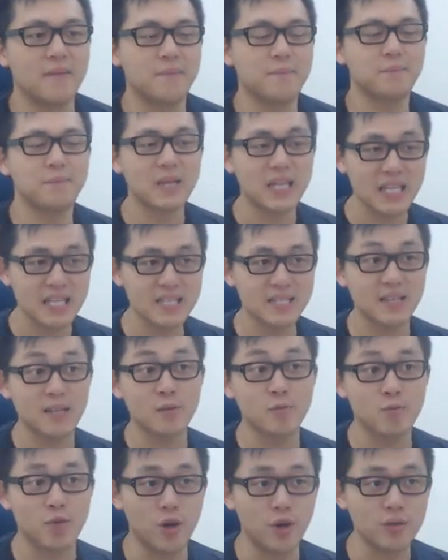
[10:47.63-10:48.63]
beast
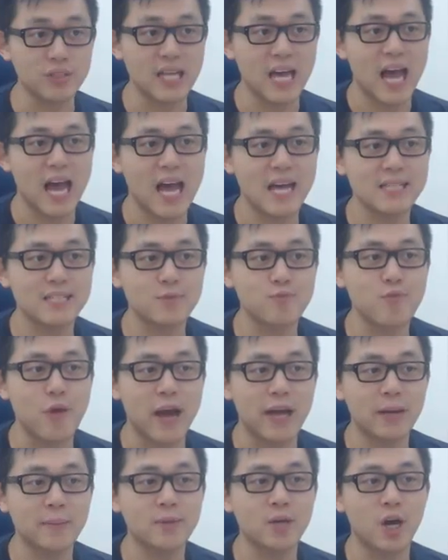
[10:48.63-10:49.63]
in Rogue that adds a
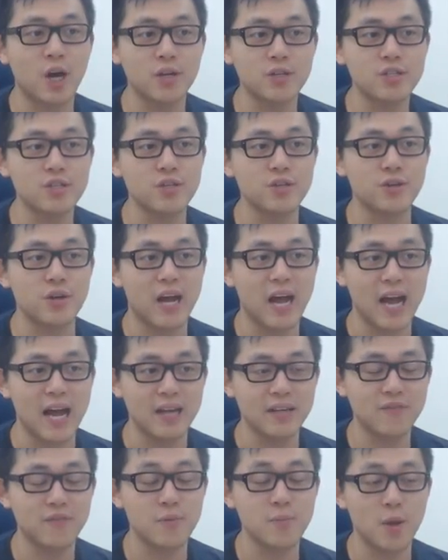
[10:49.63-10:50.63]
random card to your
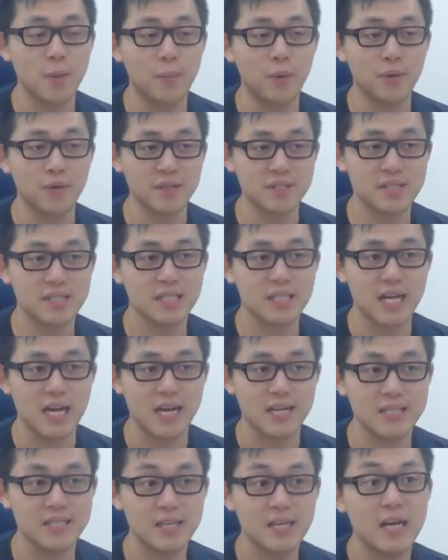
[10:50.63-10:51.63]
hand from your opponent's
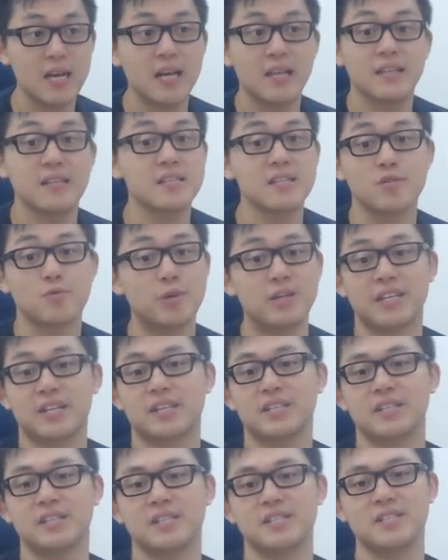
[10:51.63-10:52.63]
class. This is
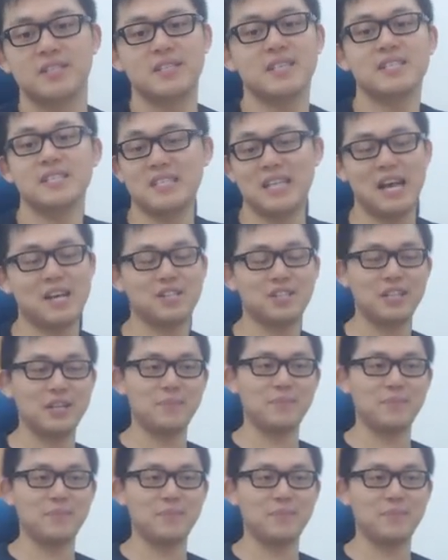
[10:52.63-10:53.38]
ridiculous. This is actually